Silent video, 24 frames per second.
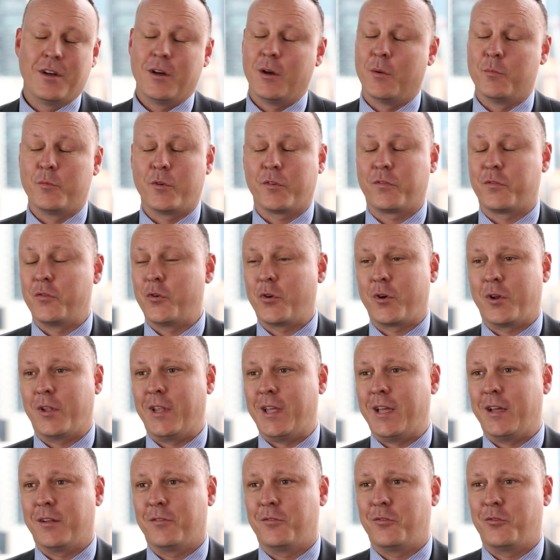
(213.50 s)
I'm just not
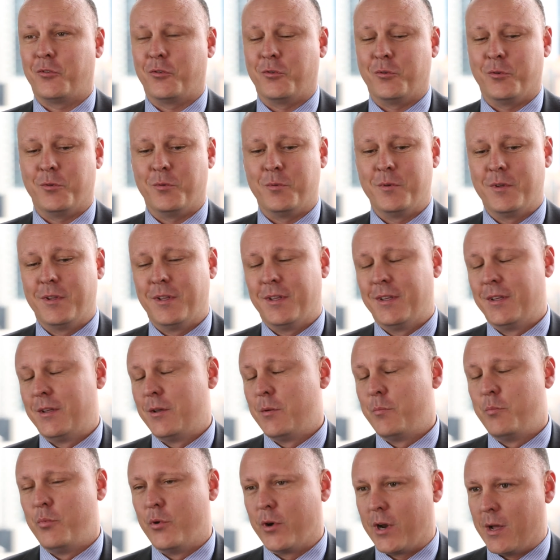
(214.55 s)
allowed to
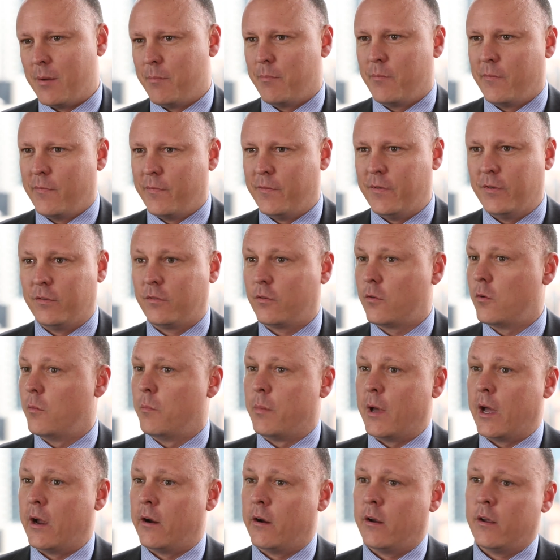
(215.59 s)
put up physical
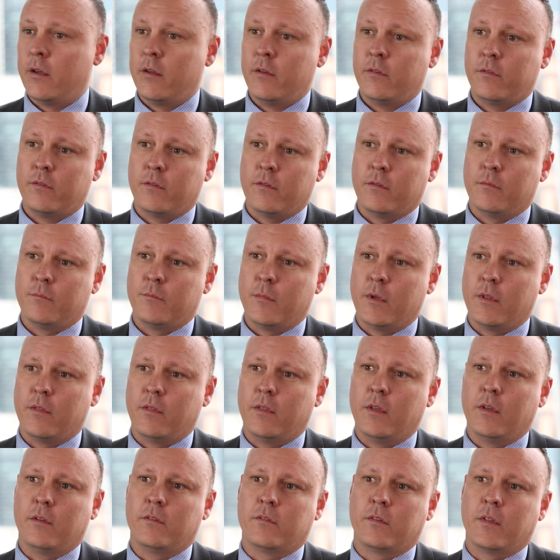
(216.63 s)
barriers and
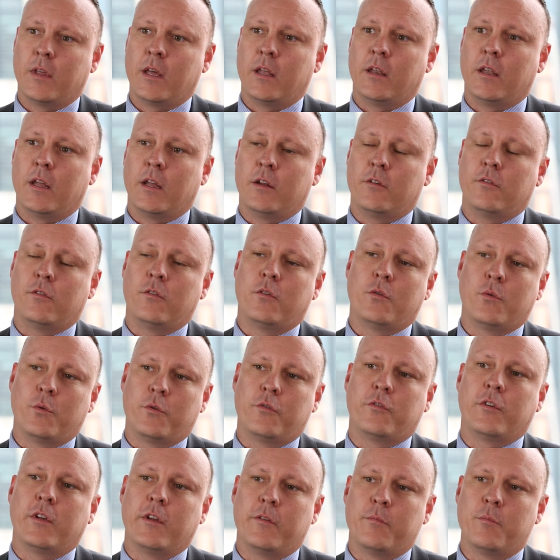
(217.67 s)
things of that nature to
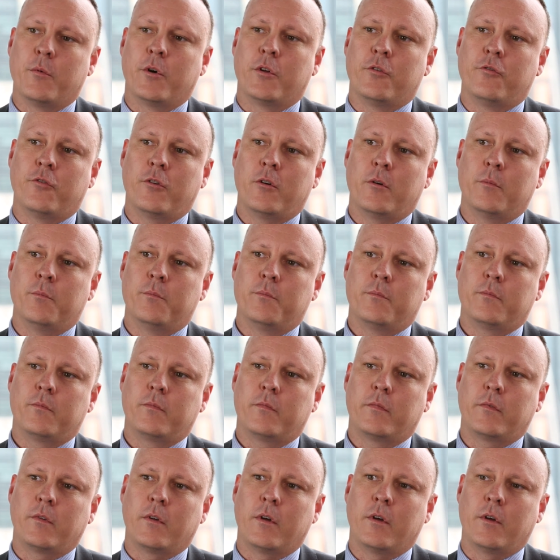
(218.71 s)
achieve my job.
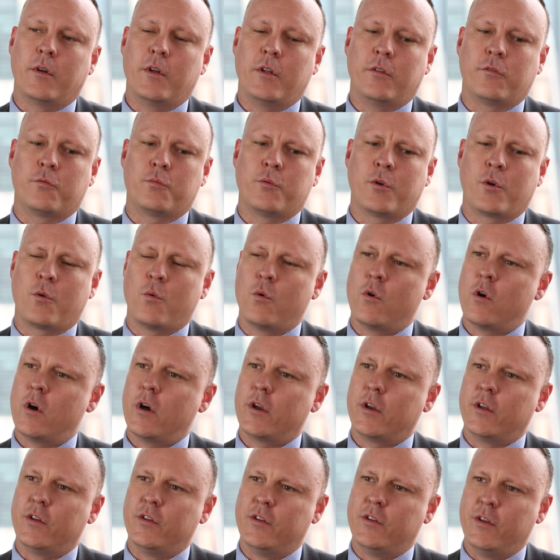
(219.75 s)
So it's
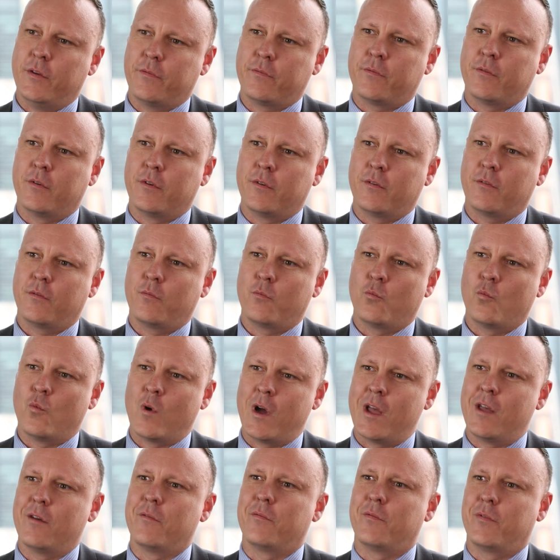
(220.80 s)
required a different
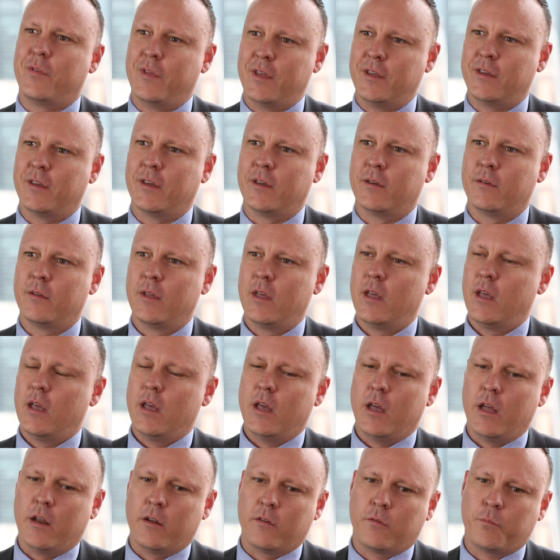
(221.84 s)
way of thinking,
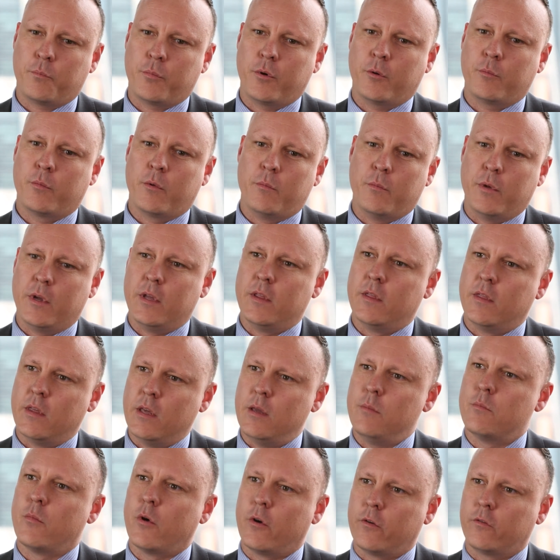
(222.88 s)
and it's probably been
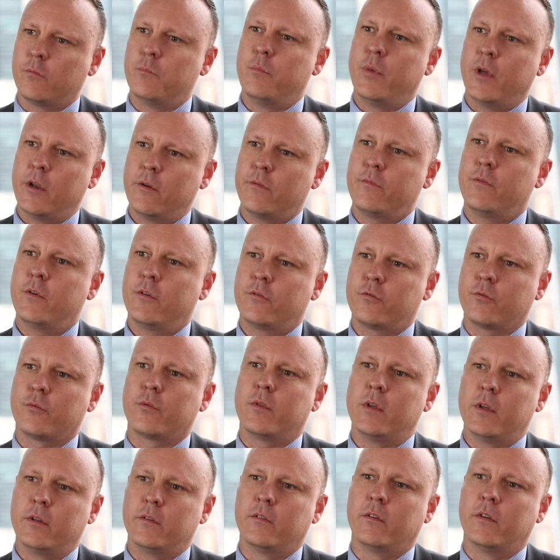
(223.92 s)
the most beneficial
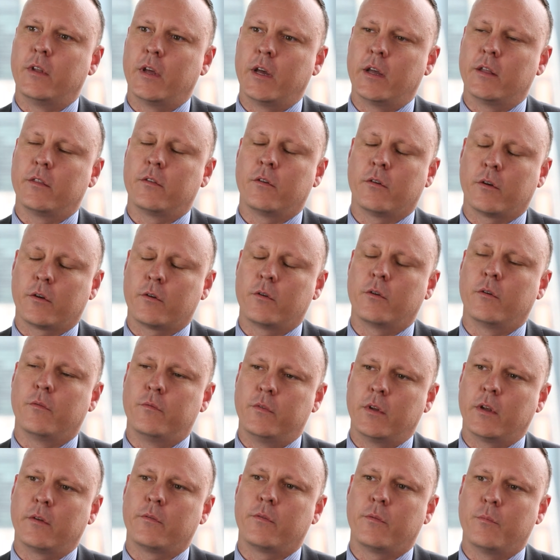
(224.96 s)
thing to date that I could have
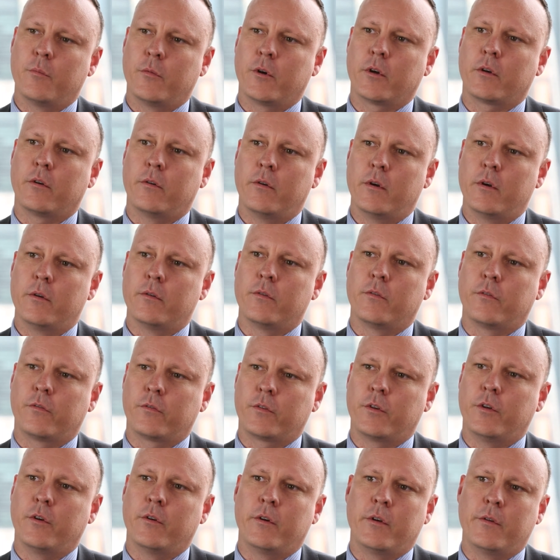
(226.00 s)
done for my career in the
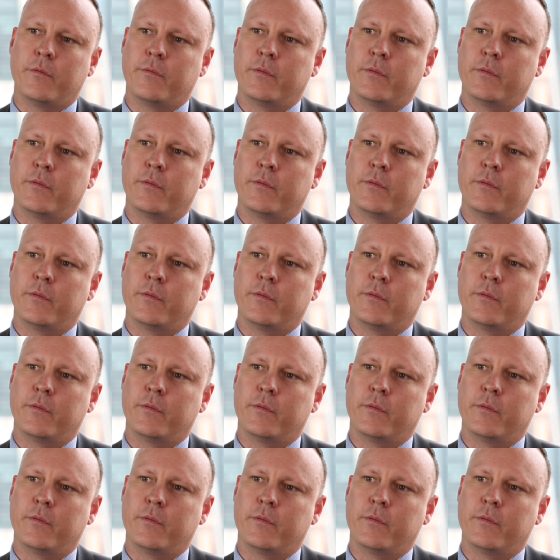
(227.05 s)
security